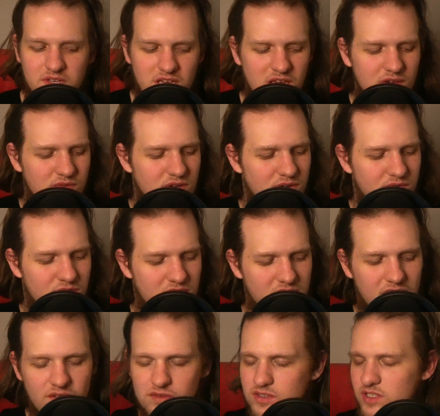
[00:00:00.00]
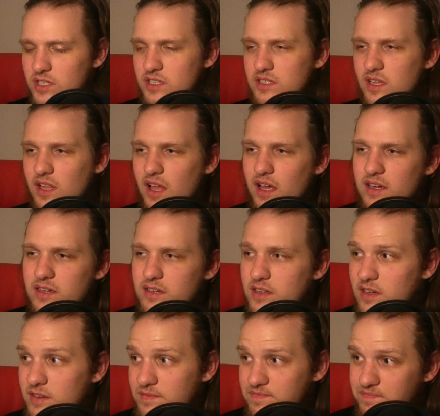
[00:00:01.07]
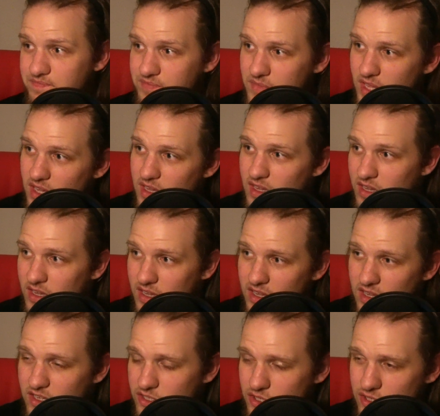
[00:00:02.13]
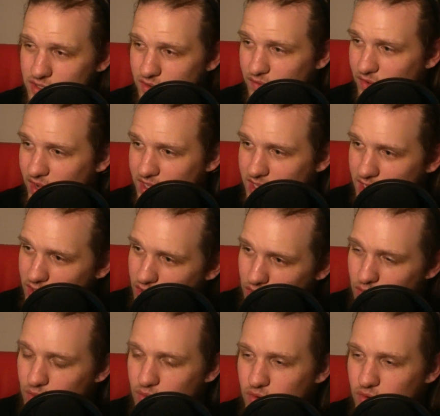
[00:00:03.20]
even if it never sees the light of day. Just the fact that you